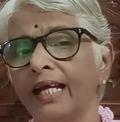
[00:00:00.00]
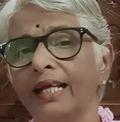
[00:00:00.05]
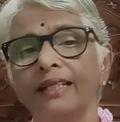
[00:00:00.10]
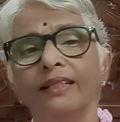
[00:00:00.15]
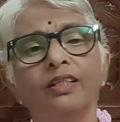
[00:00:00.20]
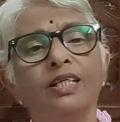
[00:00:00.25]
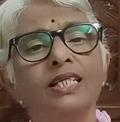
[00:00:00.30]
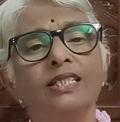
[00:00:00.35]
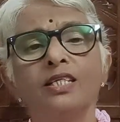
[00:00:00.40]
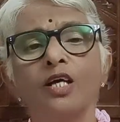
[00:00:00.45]

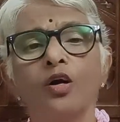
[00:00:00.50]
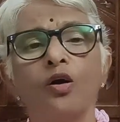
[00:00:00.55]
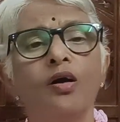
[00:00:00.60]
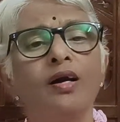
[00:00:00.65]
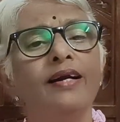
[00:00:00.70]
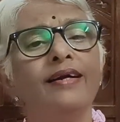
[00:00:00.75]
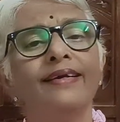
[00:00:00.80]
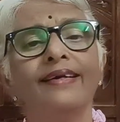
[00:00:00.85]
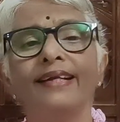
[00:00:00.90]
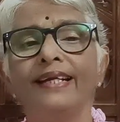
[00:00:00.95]
These are all
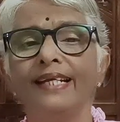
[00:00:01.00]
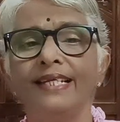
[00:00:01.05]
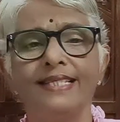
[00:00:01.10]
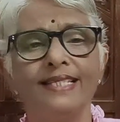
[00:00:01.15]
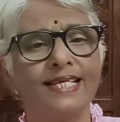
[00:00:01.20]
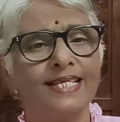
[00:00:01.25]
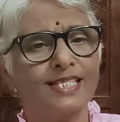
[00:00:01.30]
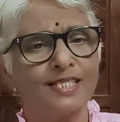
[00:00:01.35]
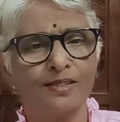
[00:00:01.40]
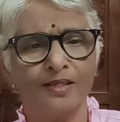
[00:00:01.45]

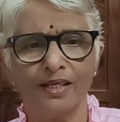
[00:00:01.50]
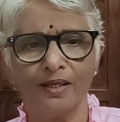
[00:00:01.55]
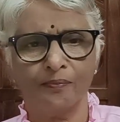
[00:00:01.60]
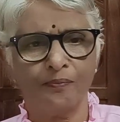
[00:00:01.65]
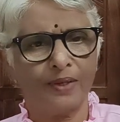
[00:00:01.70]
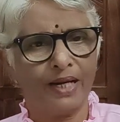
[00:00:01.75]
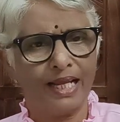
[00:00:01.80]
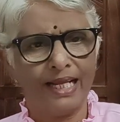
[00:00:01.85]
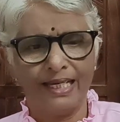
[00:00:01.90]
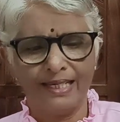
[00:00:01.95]
religious
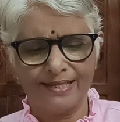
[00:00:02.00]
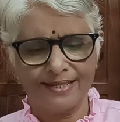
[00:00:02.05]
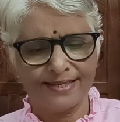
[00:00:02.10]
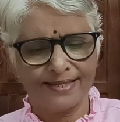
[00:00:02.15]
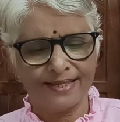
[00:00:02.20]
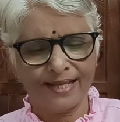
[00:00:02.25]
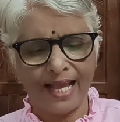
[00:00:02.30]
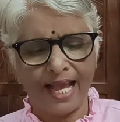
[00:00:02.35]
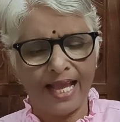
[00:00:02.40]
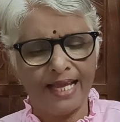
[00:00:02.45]

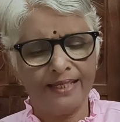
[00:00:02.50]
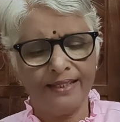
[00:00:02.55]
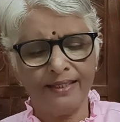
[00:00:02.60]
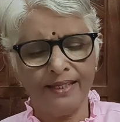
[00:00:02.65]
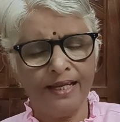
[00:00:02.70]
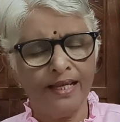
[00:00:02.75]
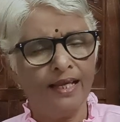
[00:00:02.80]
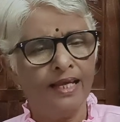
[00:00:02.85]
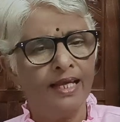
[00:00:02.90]
prayers, and